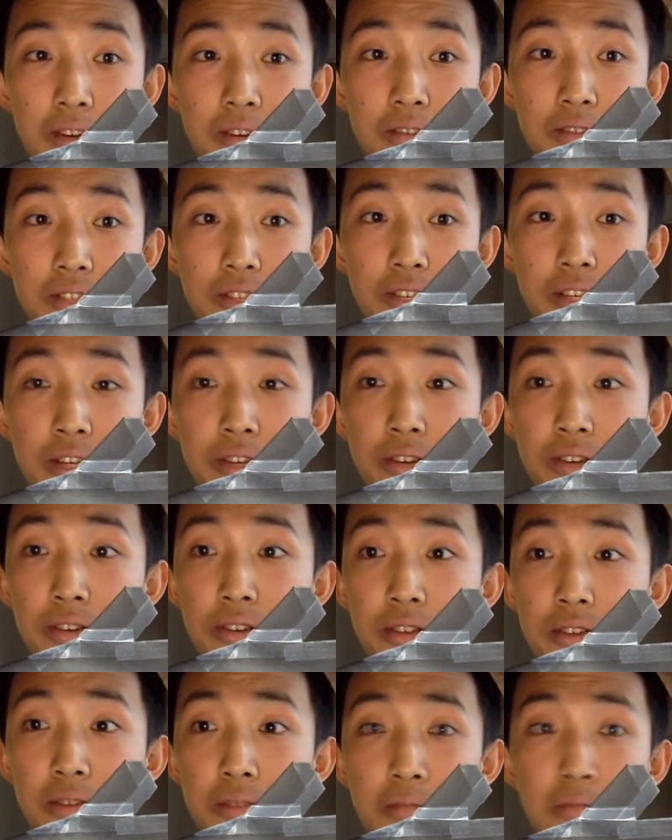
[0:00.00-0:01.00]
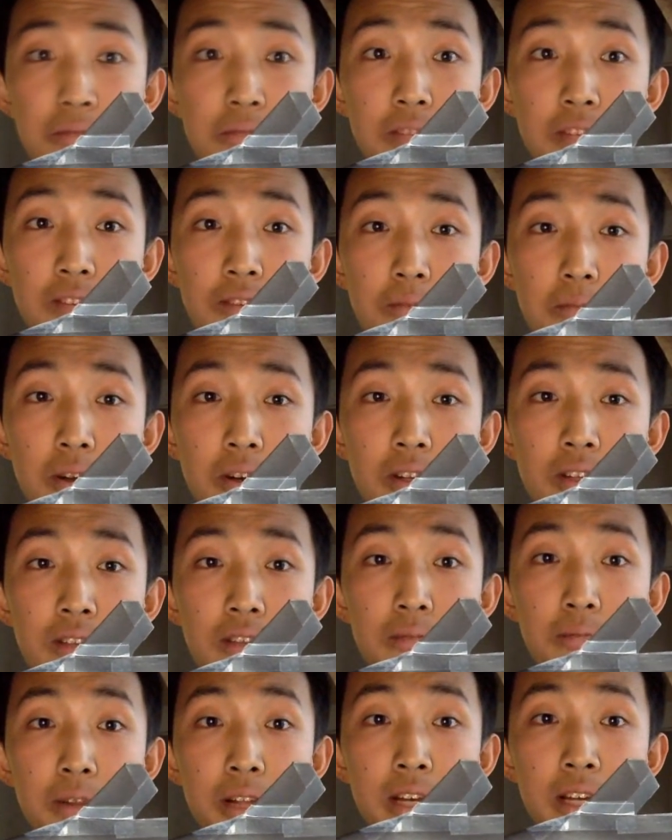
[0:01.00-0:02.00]
secure the different parts of
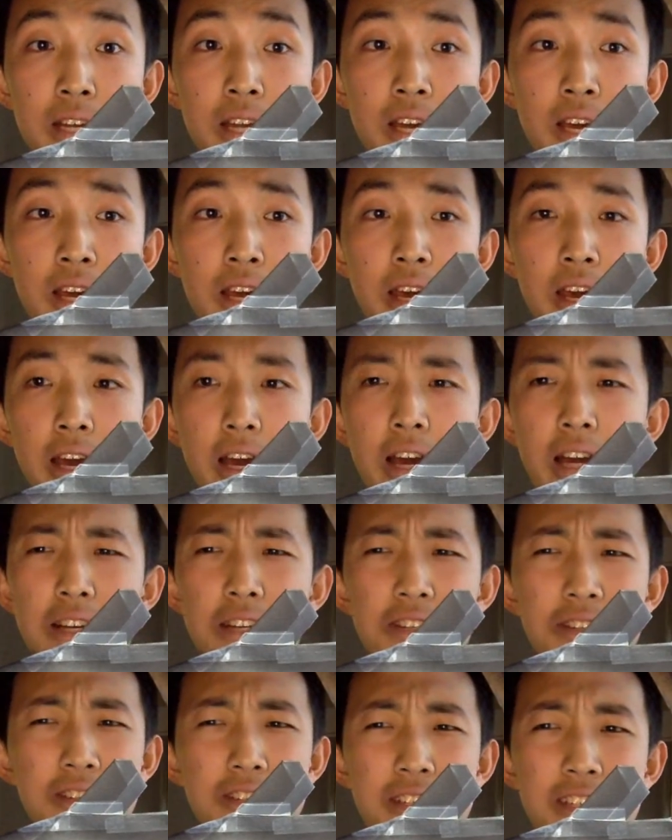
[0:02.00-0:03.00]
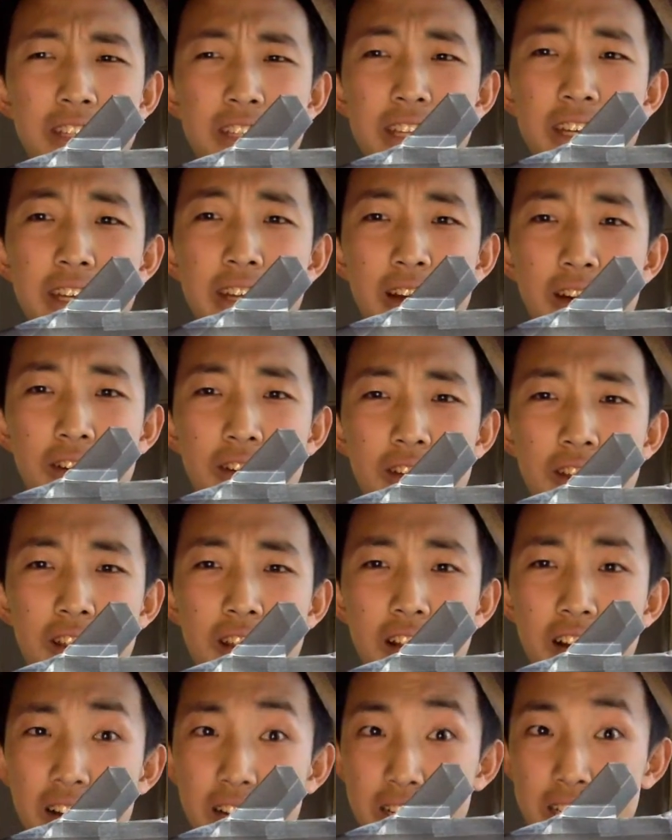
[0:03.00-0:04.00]
the plane actually stand out a
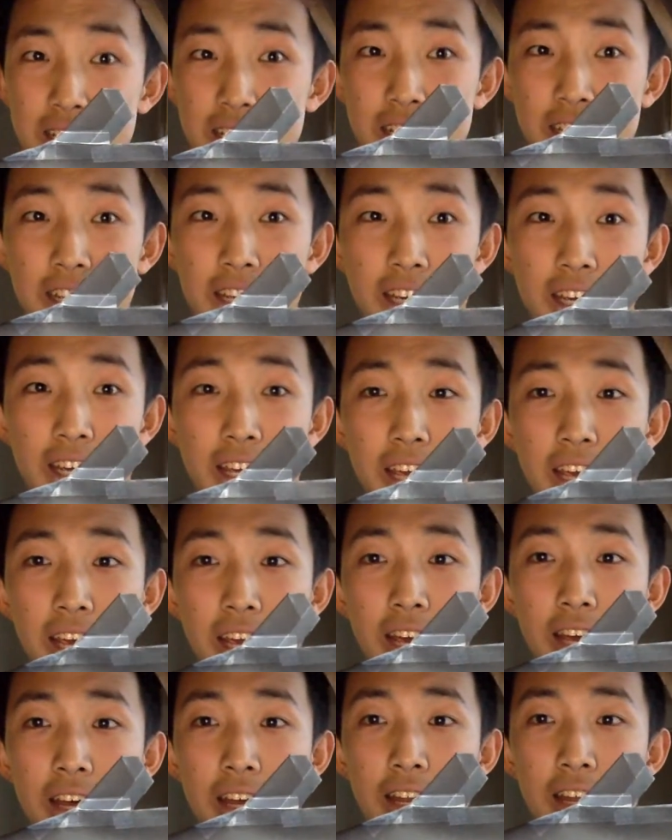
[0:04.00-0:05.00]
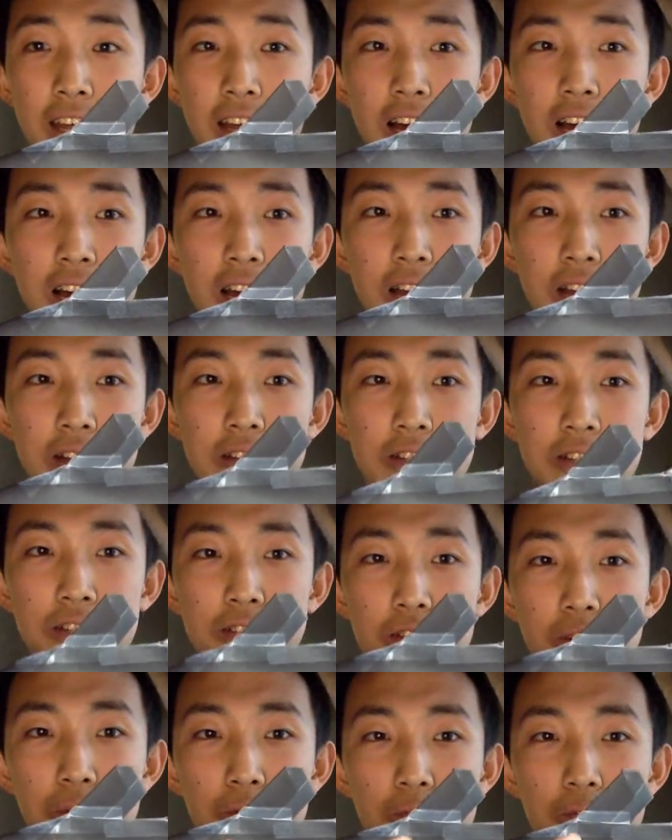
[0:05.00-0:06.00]
lot, and I
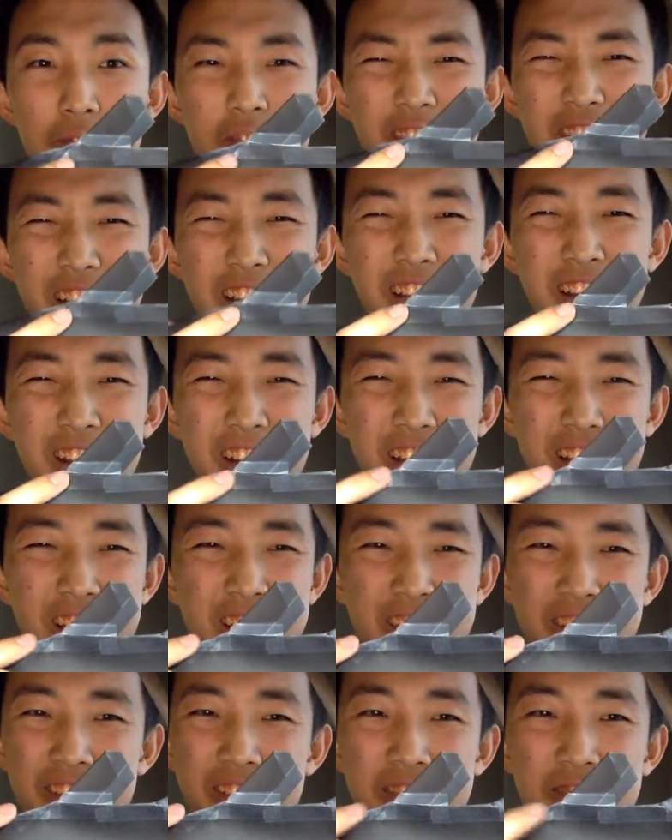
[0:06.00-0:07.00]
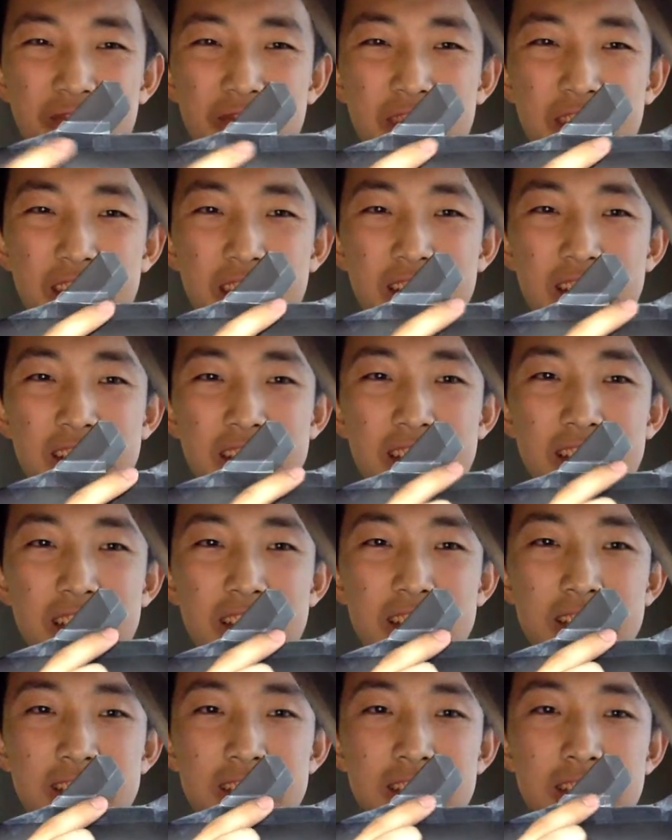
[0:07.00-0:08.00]
don't really like it.
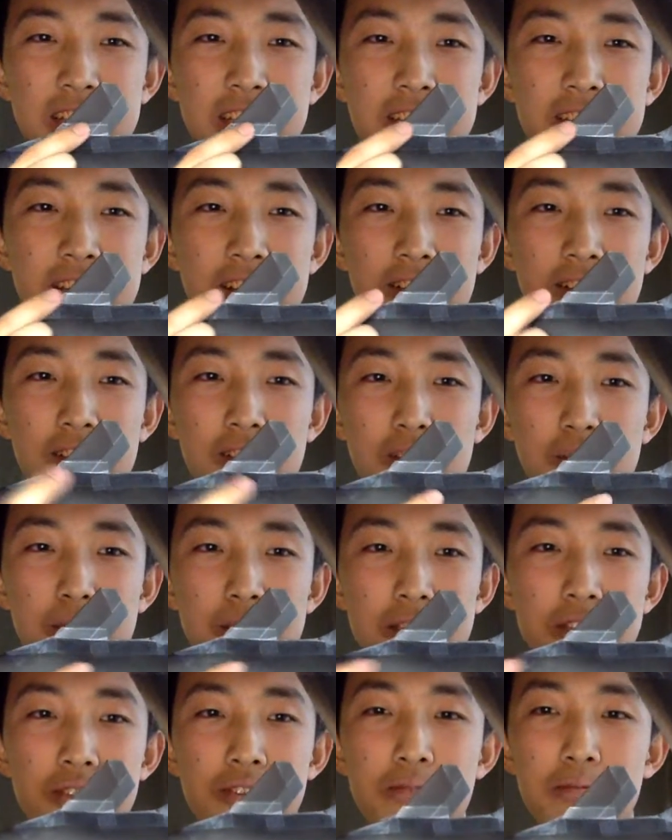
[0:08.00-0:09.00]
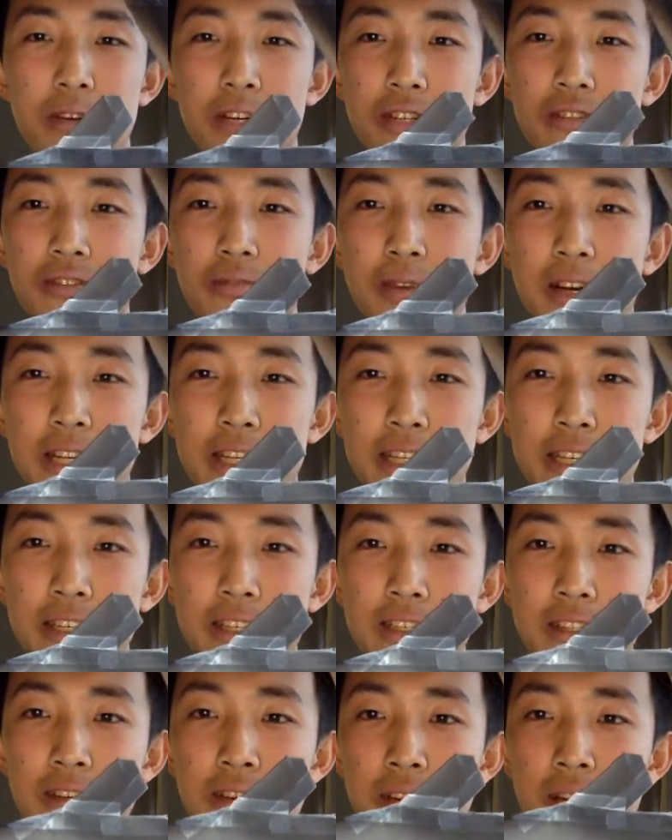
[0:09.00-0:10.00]
It stands out a little bit too much for my
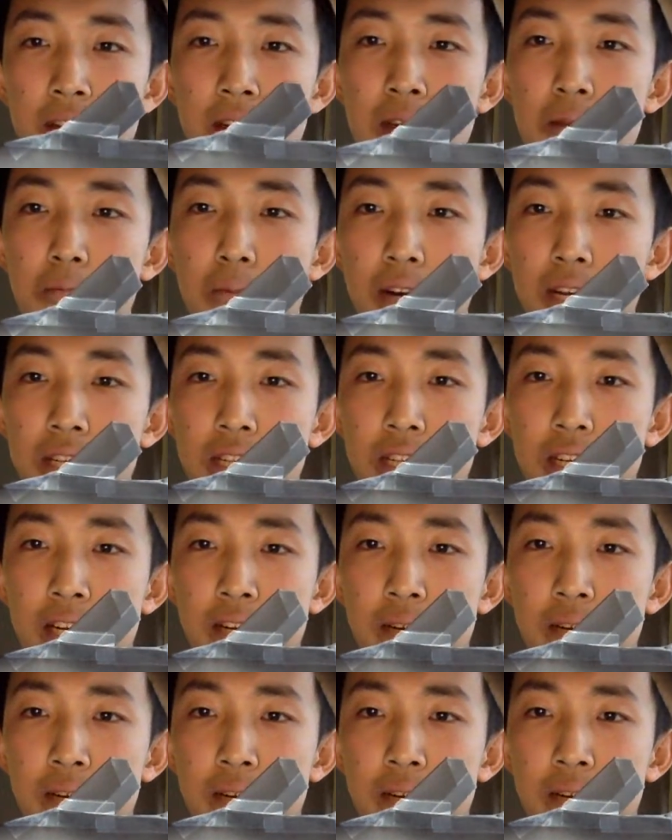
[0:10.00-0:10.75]
taste, but